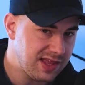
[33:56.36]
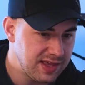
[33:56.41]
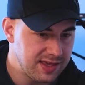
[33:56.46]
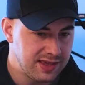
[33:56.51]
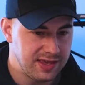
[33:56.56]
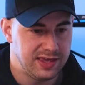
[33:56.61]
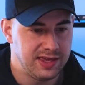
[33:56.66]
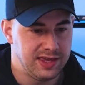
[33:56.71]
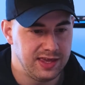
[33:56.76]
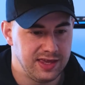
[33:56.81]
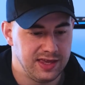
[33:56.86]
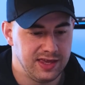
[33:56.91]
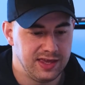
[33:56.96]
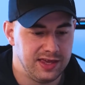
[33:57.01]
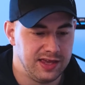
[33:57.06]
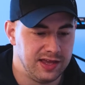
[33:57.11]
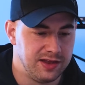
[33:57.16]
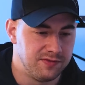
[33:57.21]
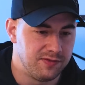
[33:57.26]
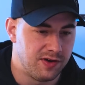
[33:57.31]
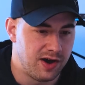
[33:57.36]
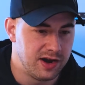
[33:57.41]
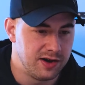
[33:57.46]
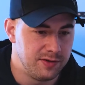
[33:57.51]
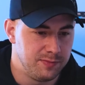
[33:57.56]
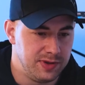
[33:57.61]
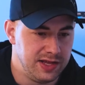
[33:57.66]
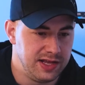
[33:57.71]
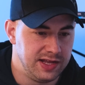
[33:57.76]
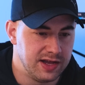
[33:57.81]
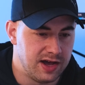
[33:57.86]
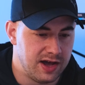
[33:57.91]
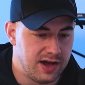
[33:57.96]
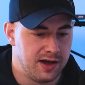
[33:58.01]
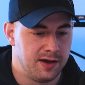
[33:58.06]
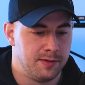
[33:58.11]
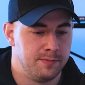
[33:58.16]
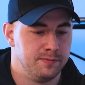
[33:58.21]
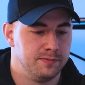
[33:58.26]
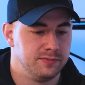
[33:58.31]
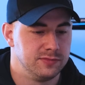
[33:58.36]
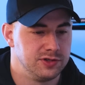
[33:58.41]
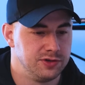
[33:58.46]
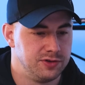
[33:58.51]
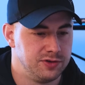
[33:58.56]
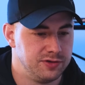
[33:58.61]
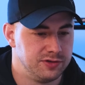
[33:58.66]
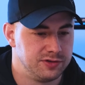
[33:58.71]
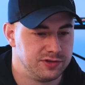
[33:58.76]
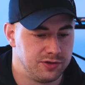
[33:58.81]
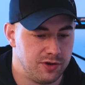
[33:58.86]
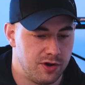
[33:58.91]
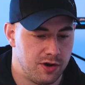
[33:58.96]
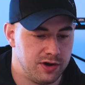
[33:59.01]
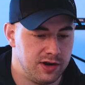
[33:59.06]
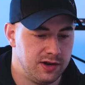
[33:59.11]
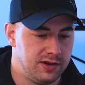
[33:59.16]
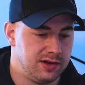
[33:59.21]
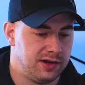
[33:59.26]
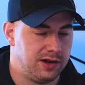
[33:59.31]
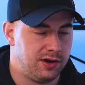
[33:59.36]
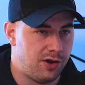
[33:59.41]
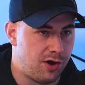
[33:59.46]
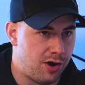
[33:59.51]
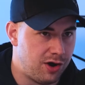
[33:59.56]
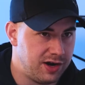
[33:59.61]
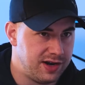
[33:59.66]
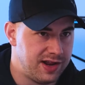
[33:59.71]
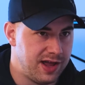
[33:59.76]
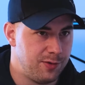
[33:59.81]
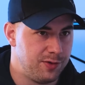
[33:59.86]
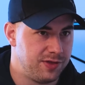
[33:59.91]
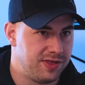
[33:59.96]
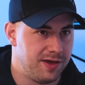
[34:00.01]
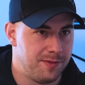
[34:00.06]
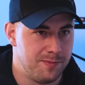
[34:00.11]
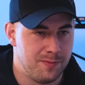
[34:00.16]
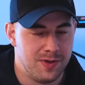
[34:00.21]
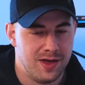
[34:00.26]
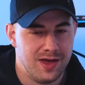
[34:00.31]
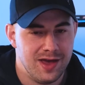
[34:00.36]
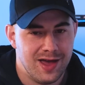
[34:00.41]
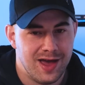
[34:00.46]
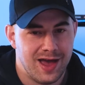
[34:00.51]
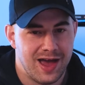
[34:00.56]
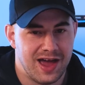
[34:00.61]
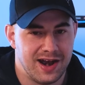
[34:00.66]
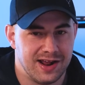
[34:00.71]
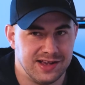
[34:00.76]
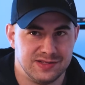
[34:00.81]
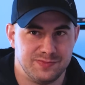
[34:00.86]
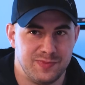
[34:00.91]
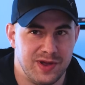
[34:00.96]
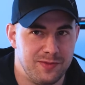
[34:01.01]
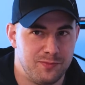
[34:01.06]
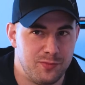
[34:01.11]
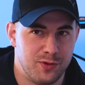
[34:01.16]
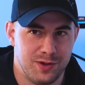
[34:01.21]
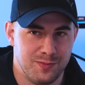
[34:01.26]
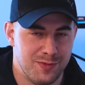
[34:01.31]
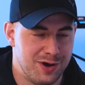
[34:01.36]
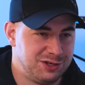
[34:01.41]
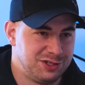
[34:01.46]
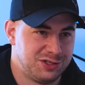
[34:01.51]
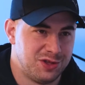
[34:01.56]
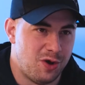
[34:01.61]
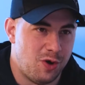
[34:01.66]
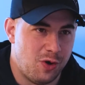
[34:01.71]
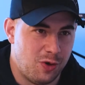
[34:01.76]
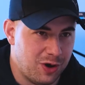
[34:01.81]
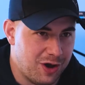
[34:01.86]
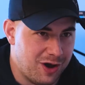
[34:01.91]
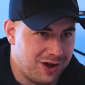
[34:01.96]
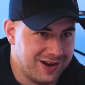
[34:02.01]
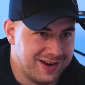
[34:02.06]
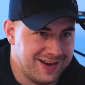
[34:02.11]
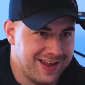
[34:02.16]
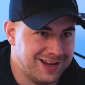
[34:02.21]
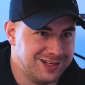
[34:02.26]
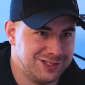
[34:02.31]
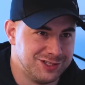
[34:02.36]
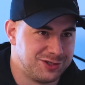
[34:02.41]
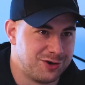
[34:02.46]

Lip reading: He invited me to go on a little holiday with him. And I spent pretty much the whole holiday just